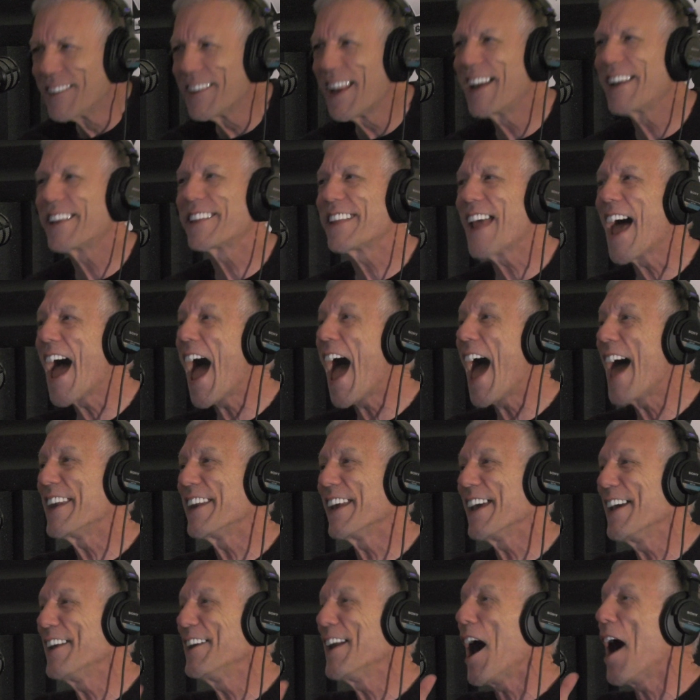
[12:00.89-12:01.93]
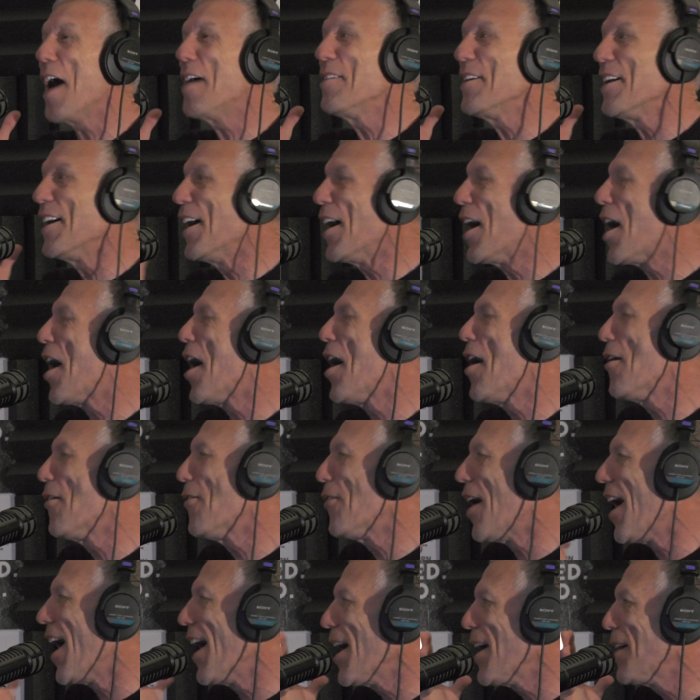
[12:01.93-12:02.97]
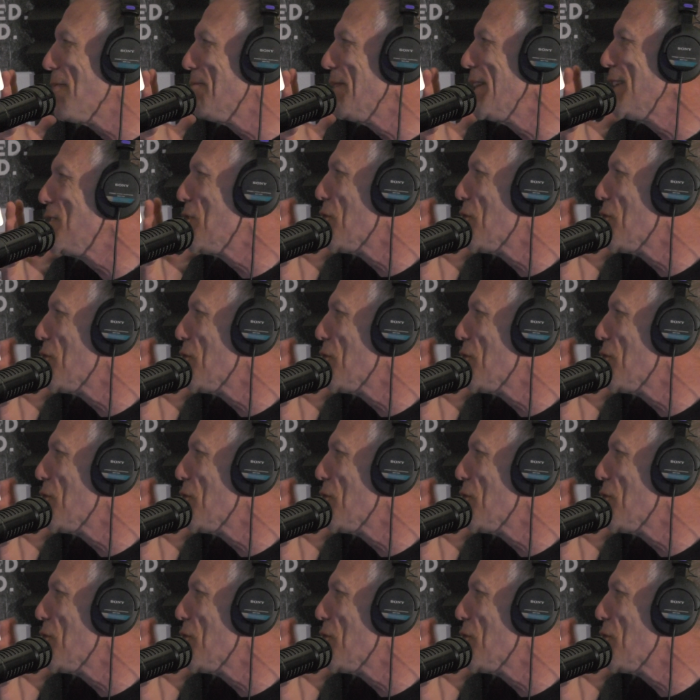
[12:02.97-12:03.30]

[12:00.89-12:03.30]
Like that. And